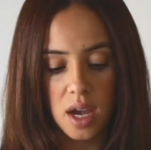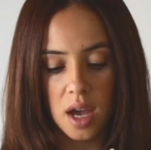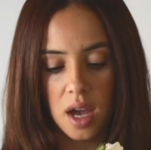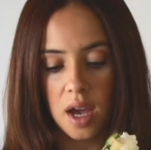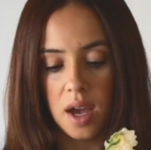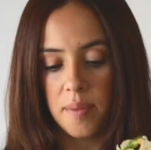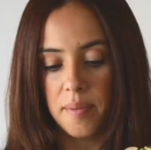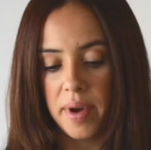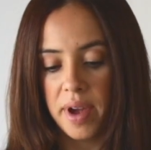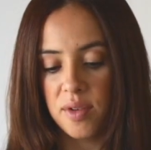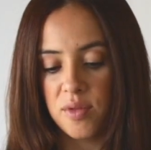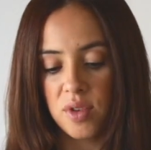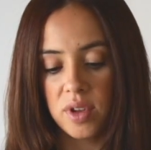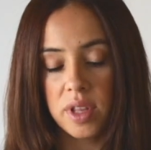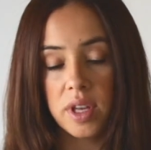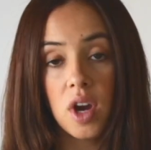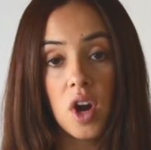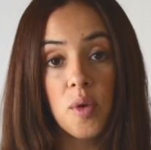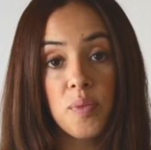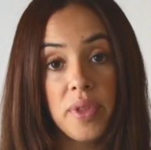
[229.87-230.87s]
I
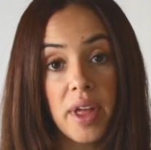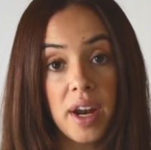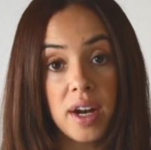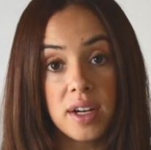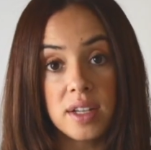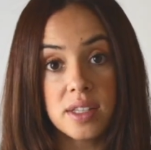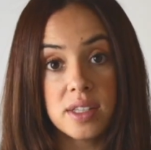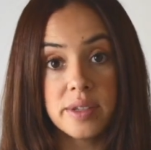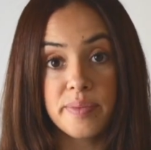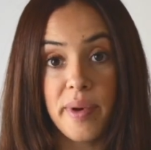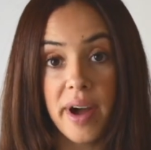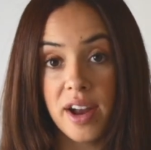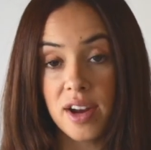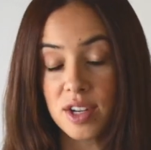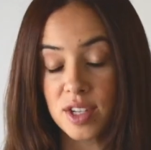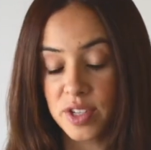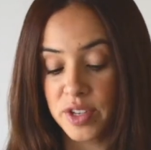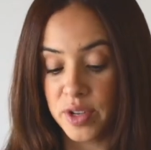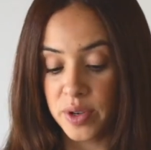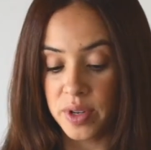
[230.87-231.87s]
really hope that it
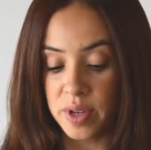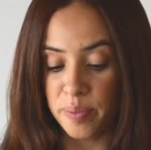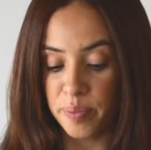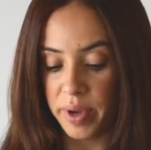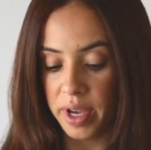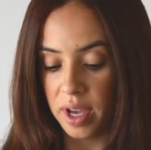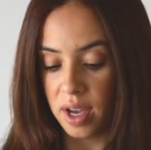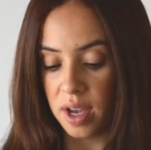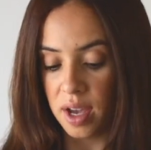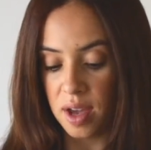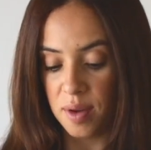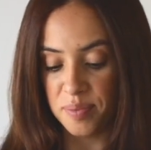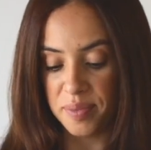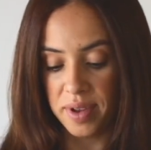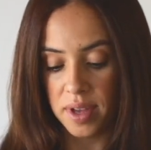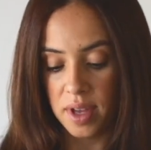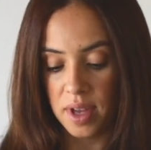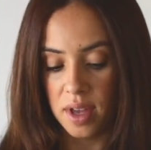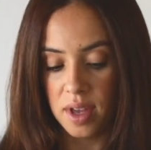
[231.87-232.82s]
inspires you to pick up